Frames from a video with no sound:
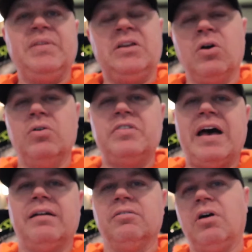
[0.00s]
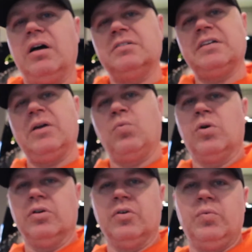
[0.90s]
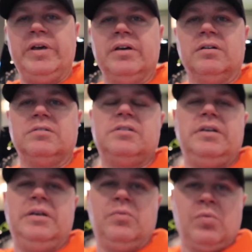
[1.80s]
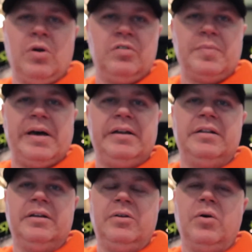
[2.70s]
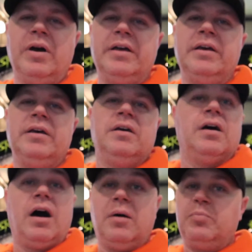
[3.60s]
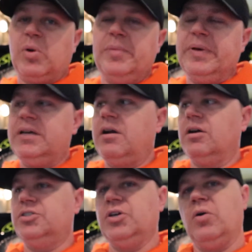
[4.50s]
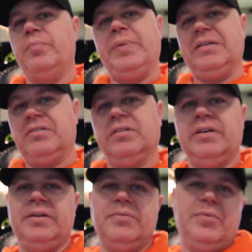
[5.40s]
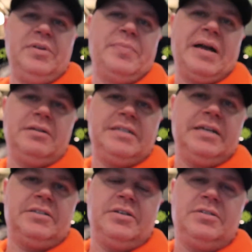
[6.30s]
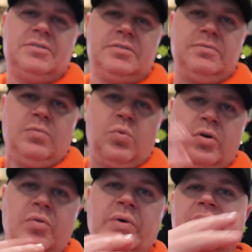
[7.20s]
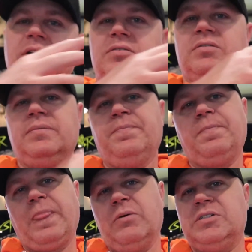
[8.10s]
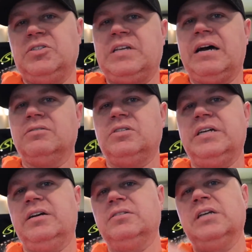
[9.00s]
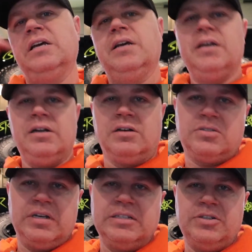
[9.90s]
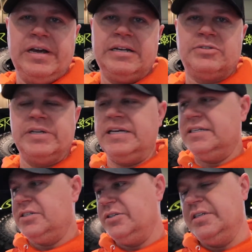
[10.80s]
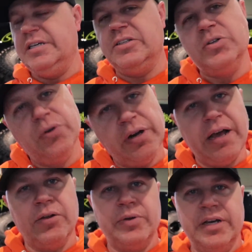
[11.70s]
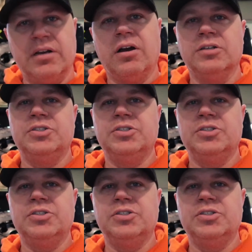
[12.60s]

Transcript: It goes on alongside World of Wheels in Rosemont, Illinois. Pretty big car show. Basically, when you buy your ticket to World of Wheels, which is downstairs, it also gets you entry into the Tuner Galleria car